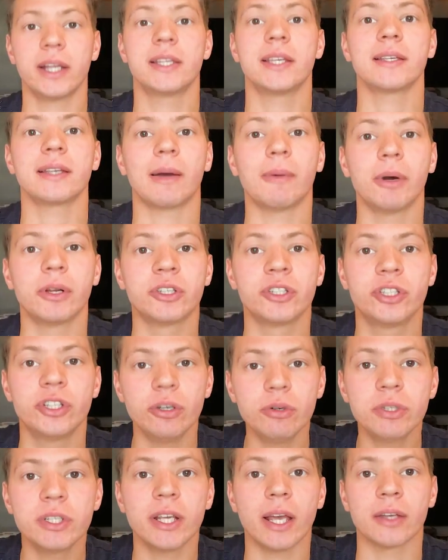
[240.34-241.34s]
it is our
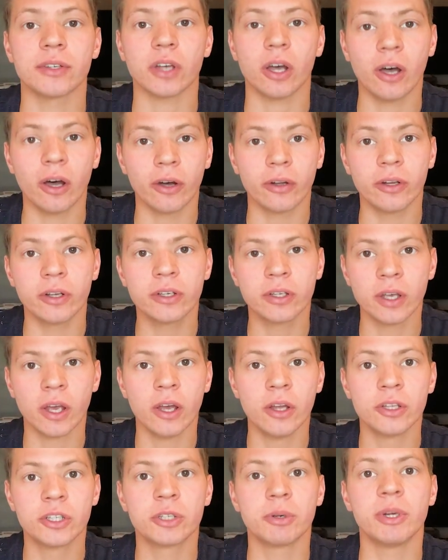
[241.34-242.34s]
duty as owners
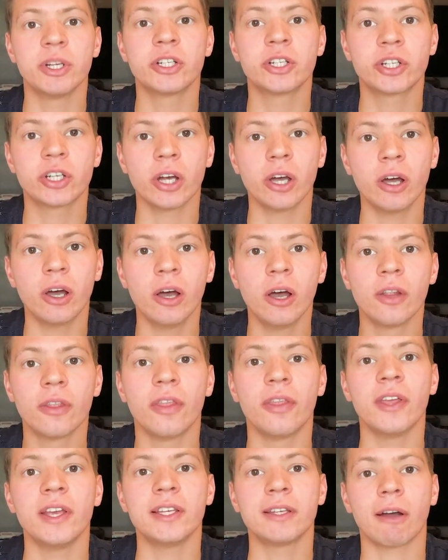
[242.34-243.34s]
to ensure
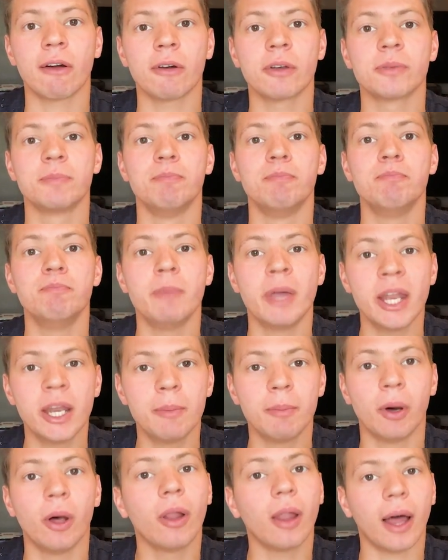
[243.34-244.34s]
that these are as
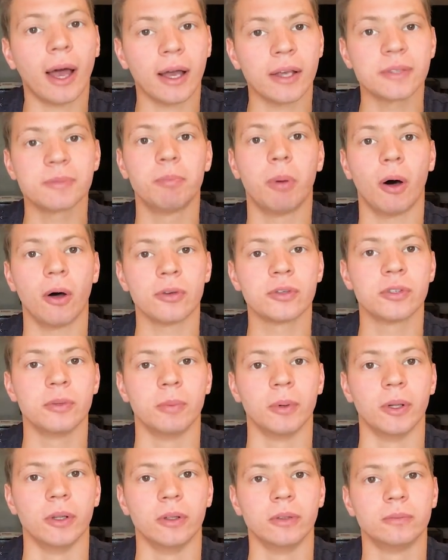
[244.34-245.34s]
minimal as
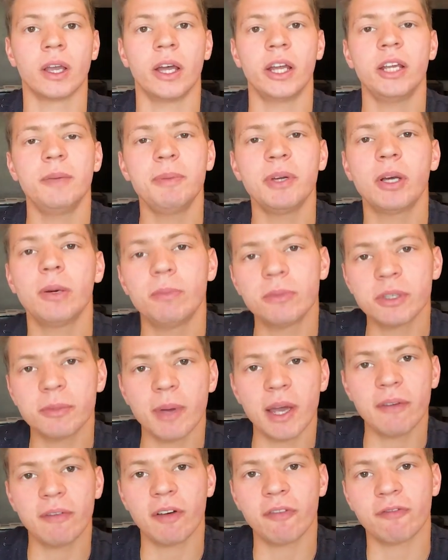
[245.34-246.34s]
possible. And it becomes a
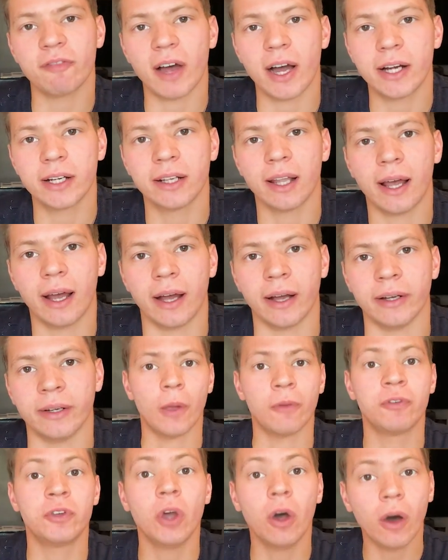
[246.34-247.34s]
bit of a fine line.
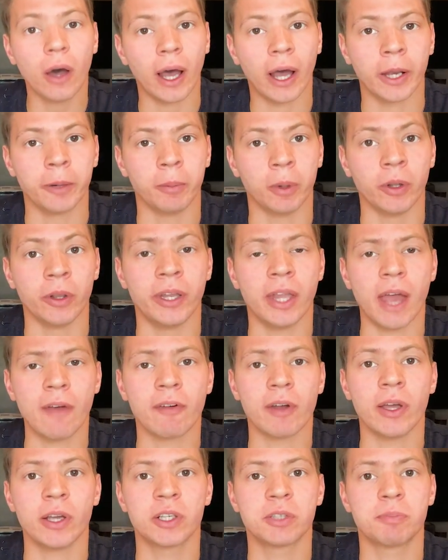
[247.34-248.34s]
If your animal
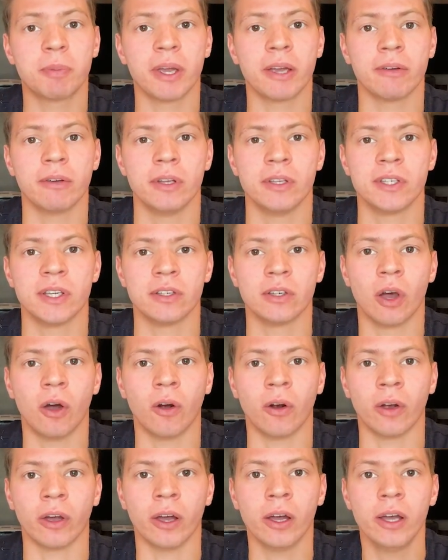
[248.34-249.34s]
never experiences
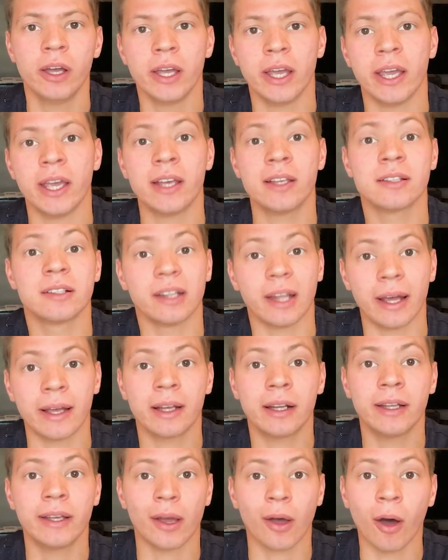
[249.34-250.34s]
hunger, it is
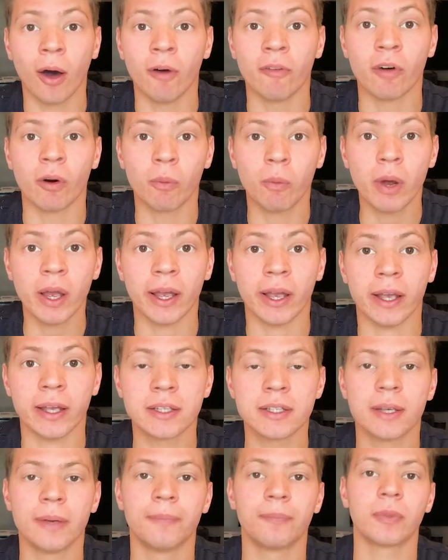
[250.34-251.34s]
likely
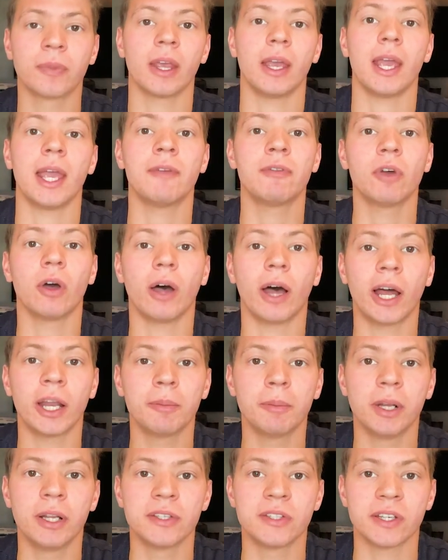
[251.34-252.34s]
overweight. If your
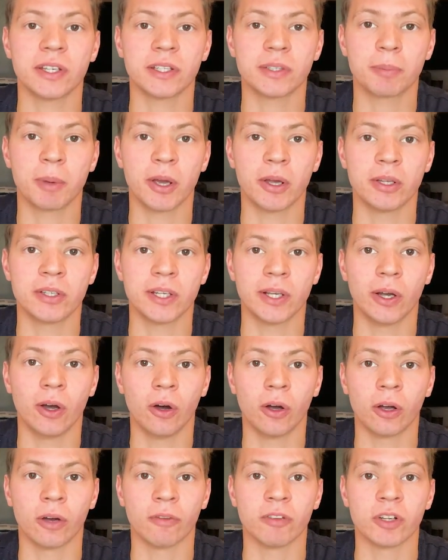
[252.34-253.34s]
animal is experiencing
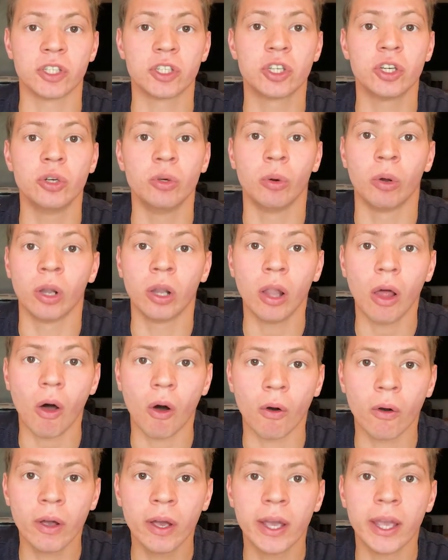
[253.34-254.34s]
hunger for too
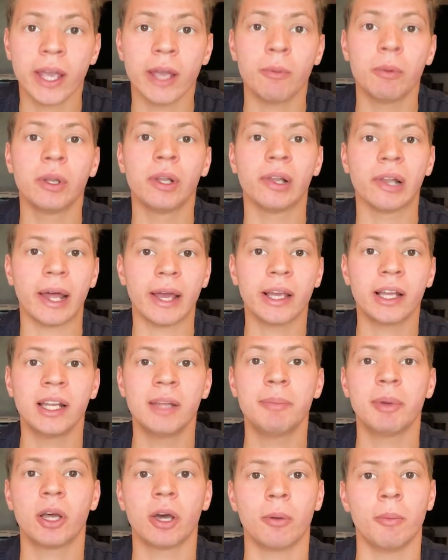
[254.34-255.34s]
long, it will
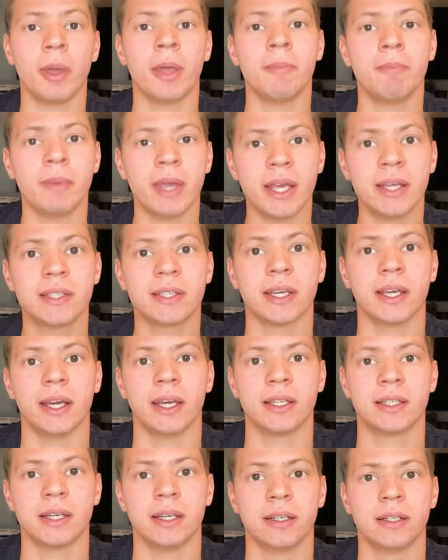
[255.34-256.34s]
likely become
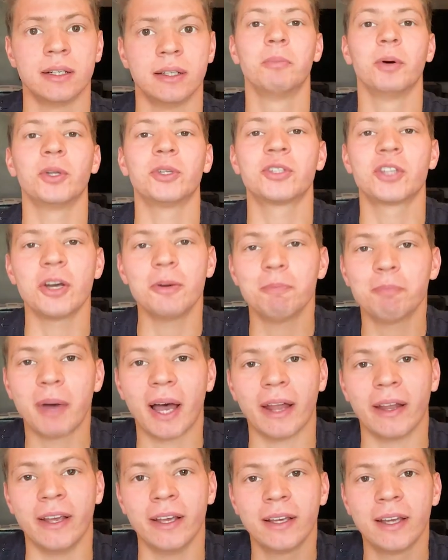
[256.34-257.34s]
emaciated. But don't
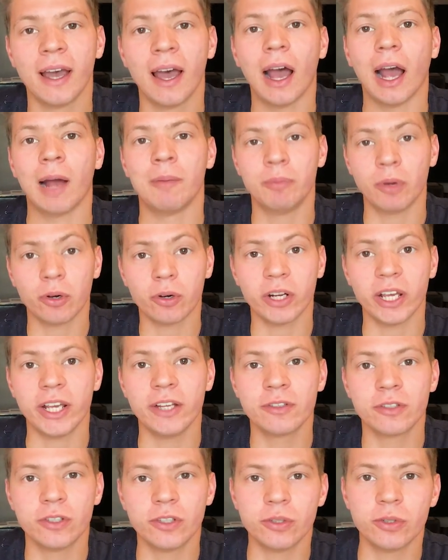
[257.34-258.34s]
panic, I'm not going to
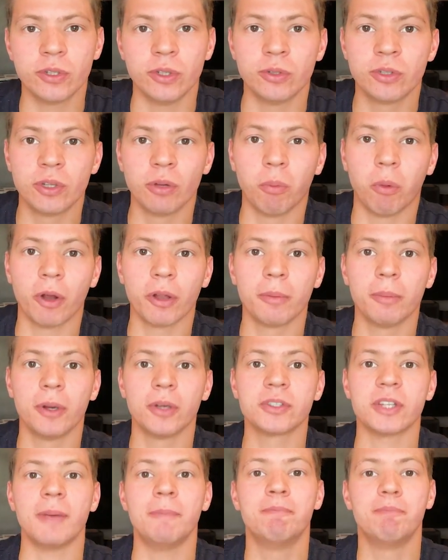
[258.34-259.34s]
introduce you to one of the
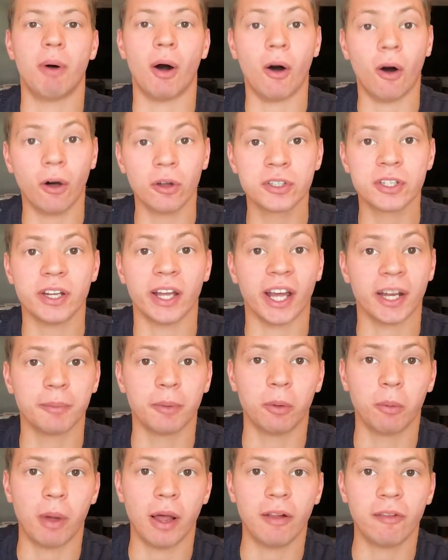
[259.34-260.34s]
most important
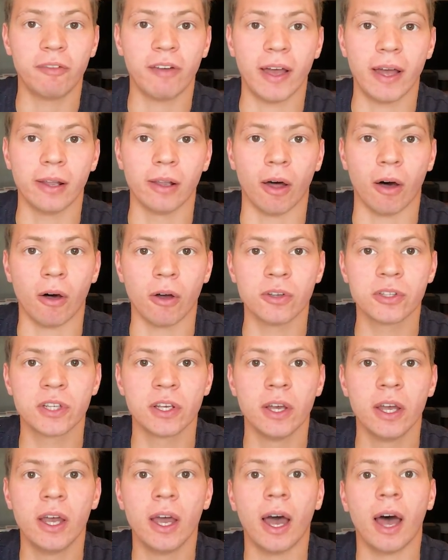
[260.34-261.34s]
animal welfare
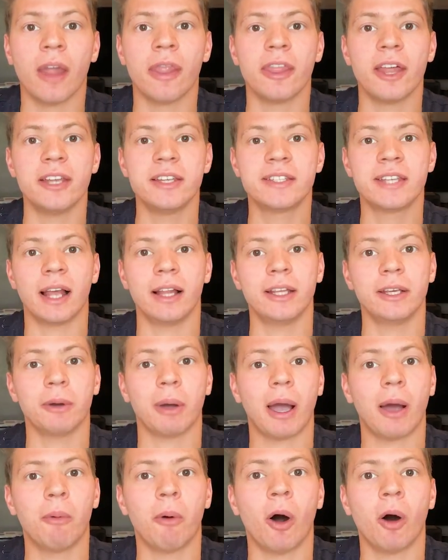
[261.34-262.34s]
laws and then tell you
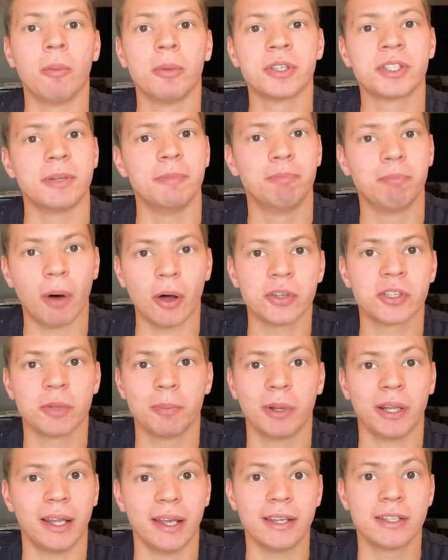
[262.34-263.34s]
how almost
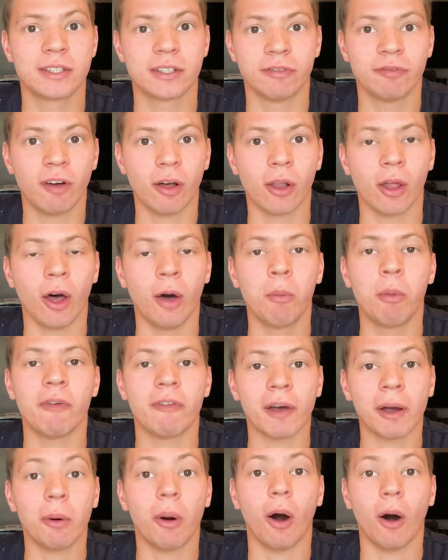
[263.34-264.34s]
impossible it is to follow
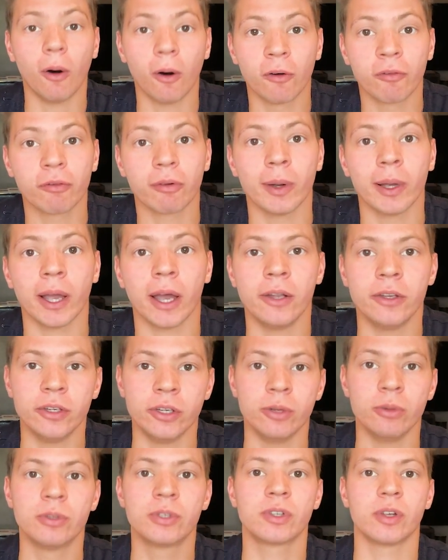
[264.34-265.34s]
without offering a
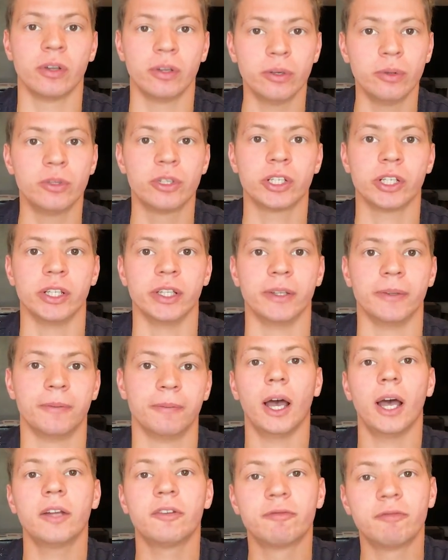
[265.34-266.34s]
new solution.
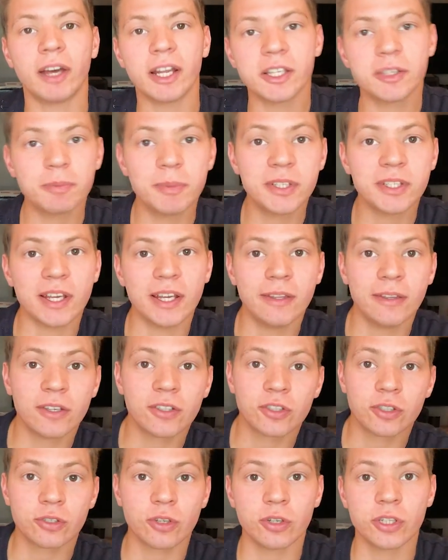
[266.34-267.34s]
Advancements in the
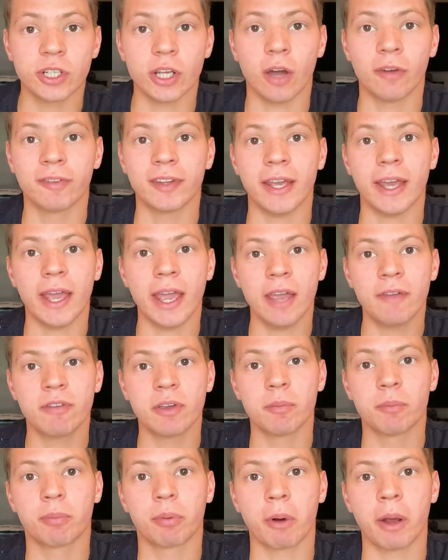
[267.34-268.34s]
study of the
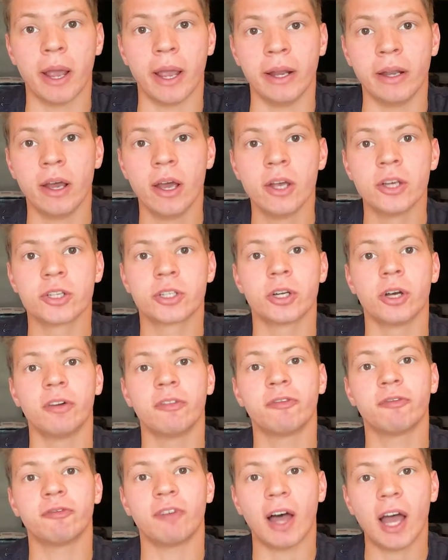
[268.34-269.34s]
avian brain show
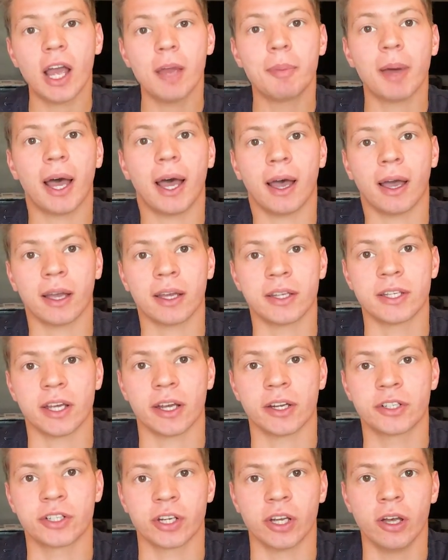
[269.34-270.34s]
fibre
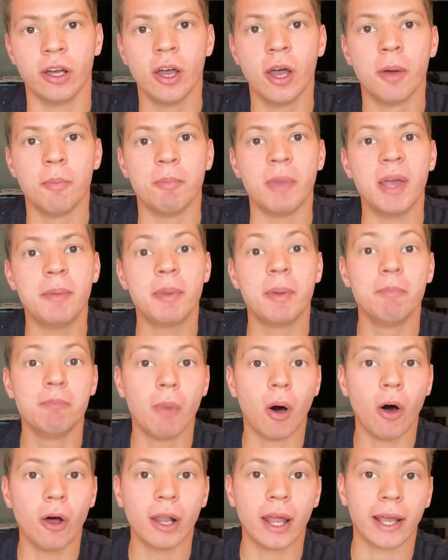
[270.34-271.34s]
architecture may be
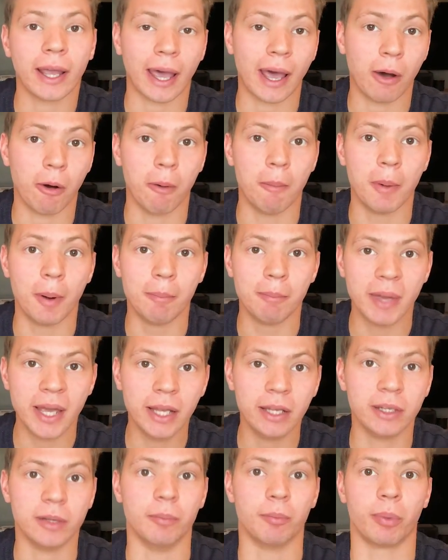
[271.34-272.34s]
more like our
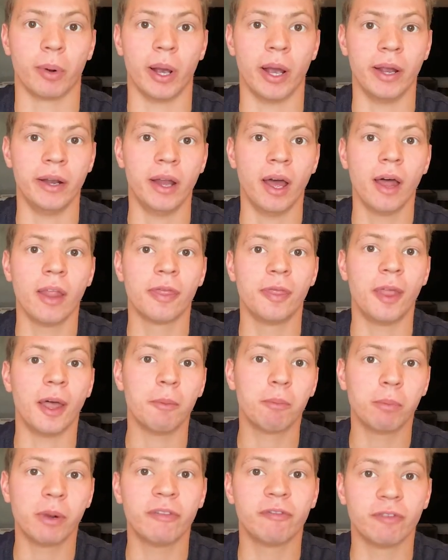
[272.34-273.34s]
mammalian brain
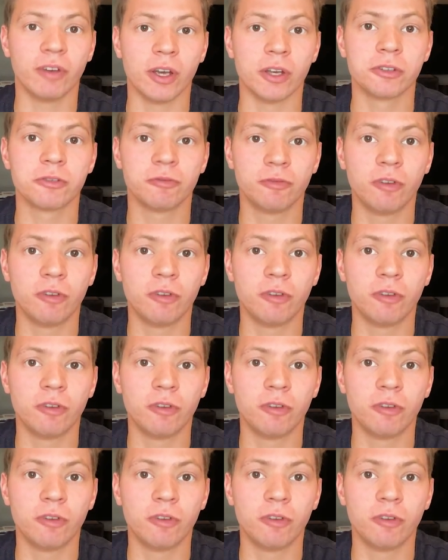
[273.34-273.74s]
than we first